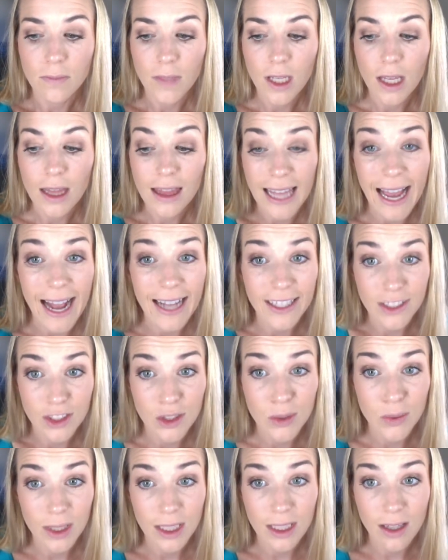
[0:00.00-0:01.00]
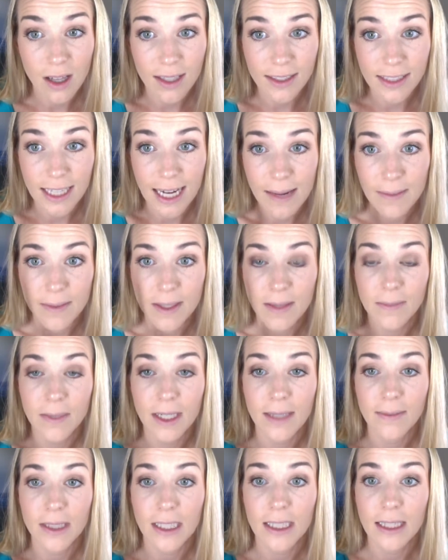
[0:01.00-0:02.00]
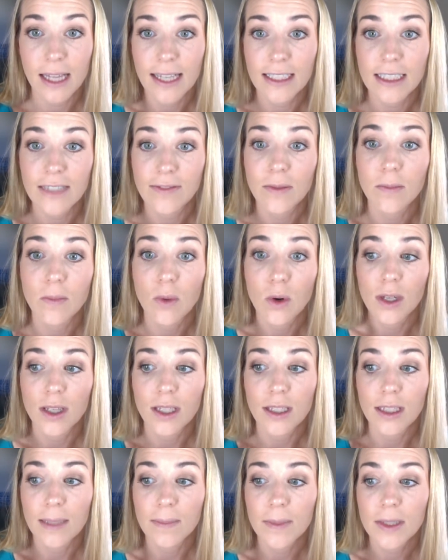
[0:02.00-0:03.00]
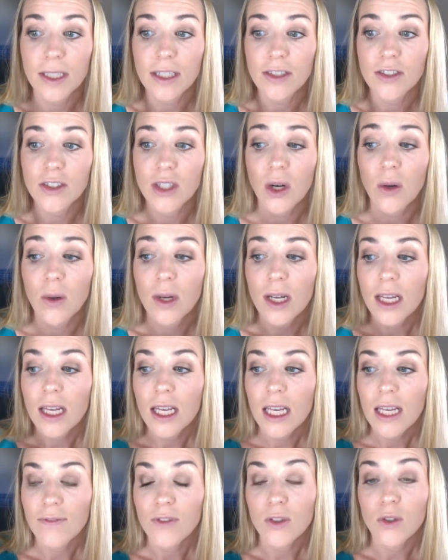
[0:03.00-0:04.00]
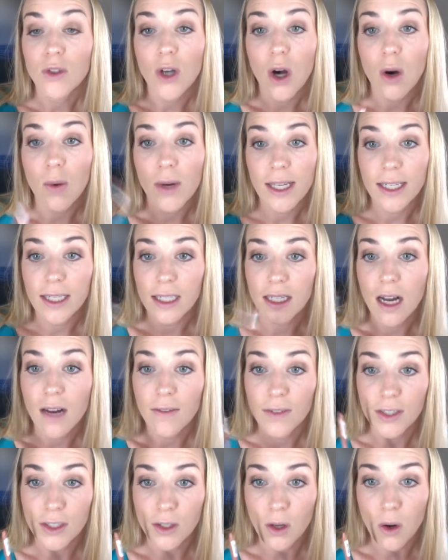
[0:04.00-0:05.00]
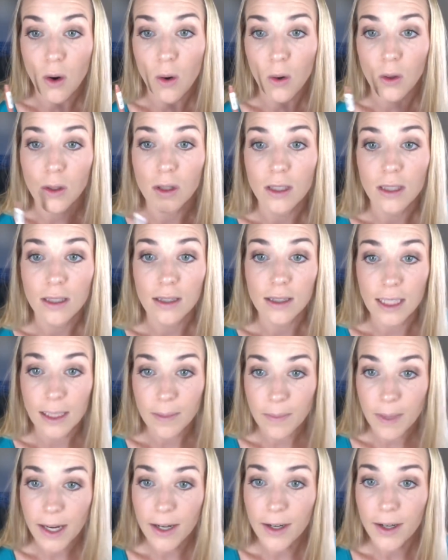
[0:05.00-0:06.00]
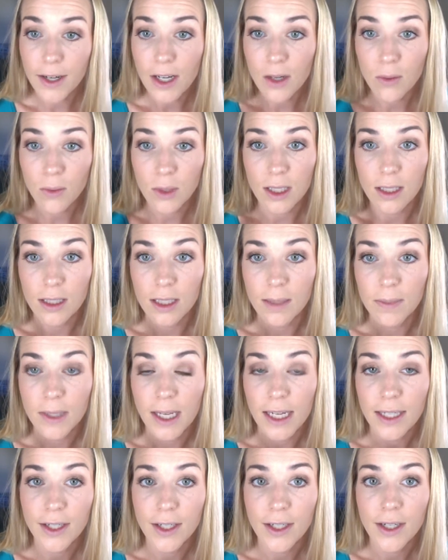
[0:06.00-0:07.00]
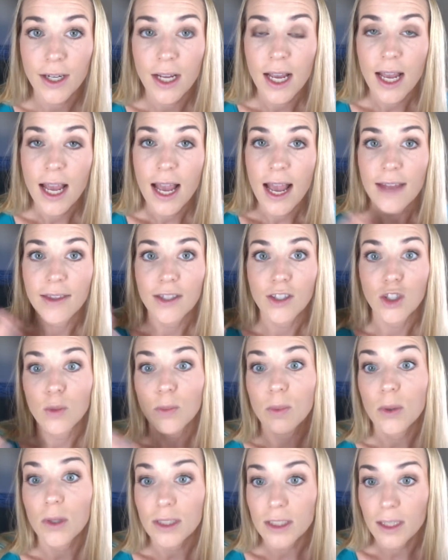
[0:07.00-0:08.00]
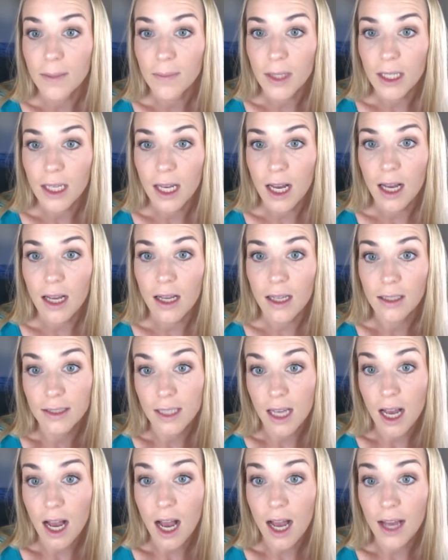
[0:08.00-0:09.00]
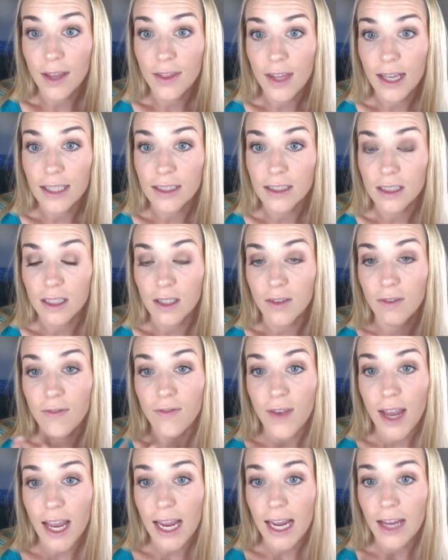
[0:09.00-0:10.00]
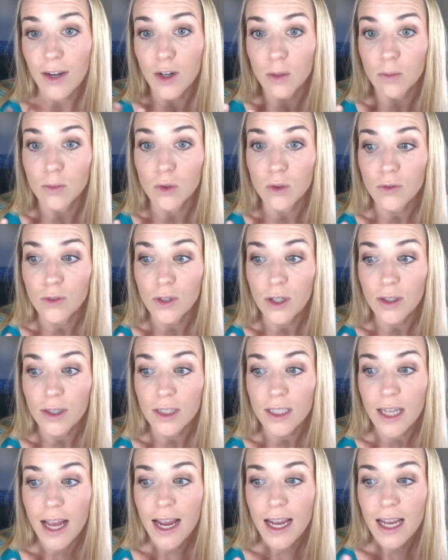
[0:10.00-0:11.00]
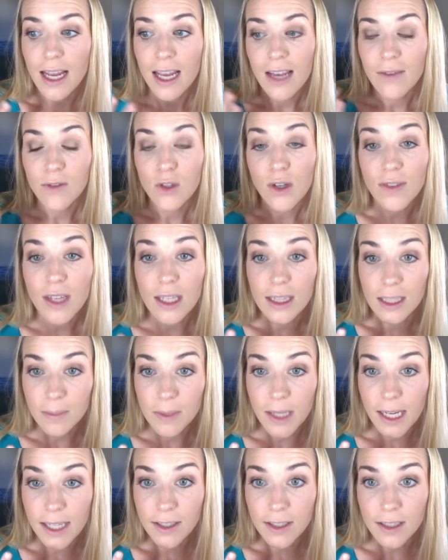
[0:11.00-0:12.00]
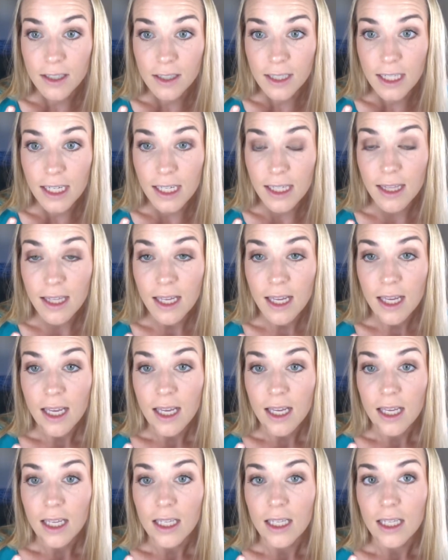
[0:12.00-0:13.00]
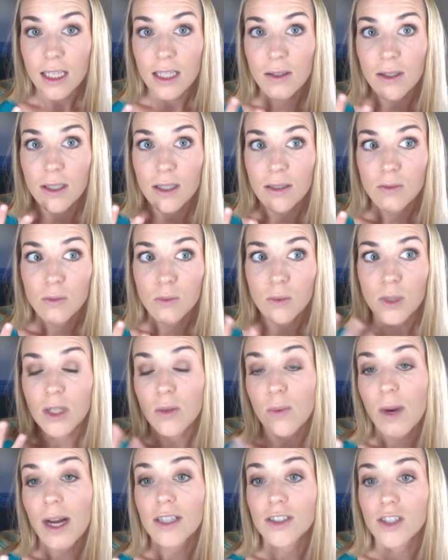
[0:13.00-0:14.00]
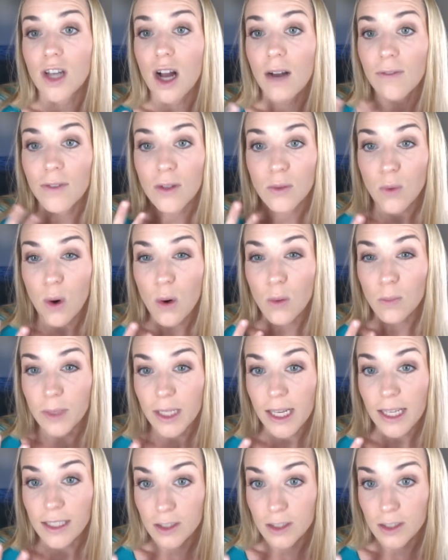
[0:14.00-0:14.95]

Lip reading: last a really long time. Sometimes they last even more than lipstick. So if you go in and cover your whole lip area with a lip liner, and then you put something else on that's going to fade or move throughout the day, if you have that lip liner underneath, when it wears off, it won't be as